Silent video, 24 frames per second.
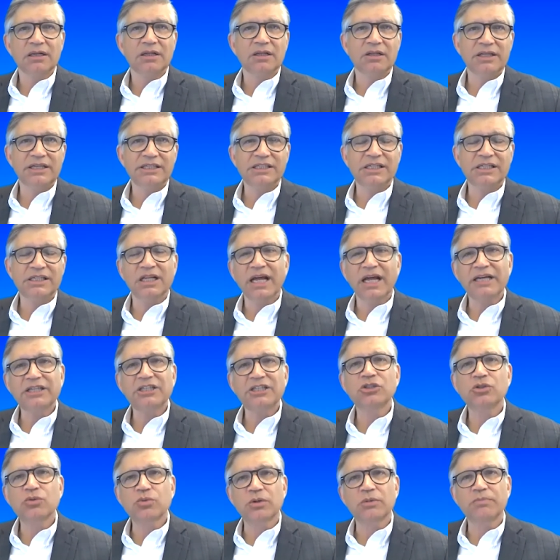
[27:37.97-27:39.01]
these
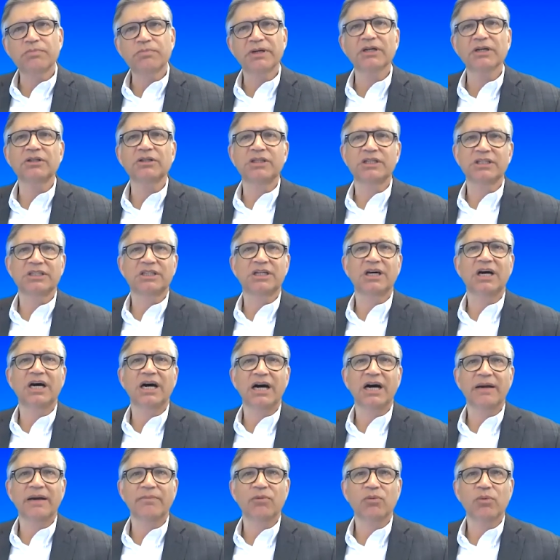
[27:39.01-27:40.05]
collections were built, at a
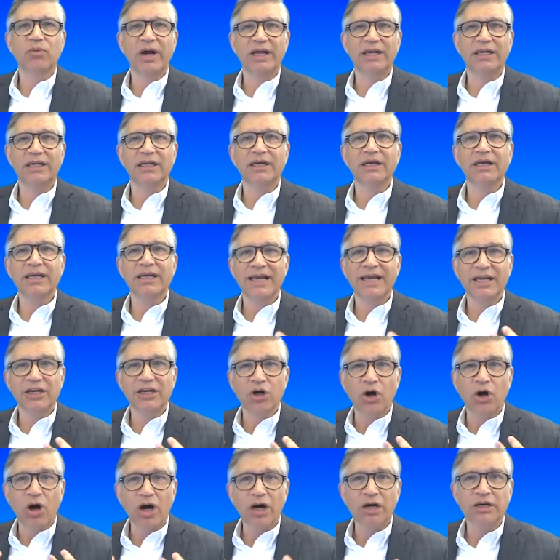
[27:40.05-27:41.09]
time when in
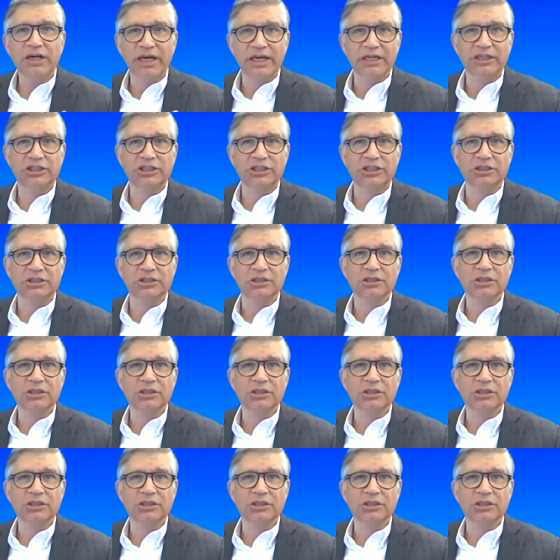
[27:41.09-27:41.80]
our nation,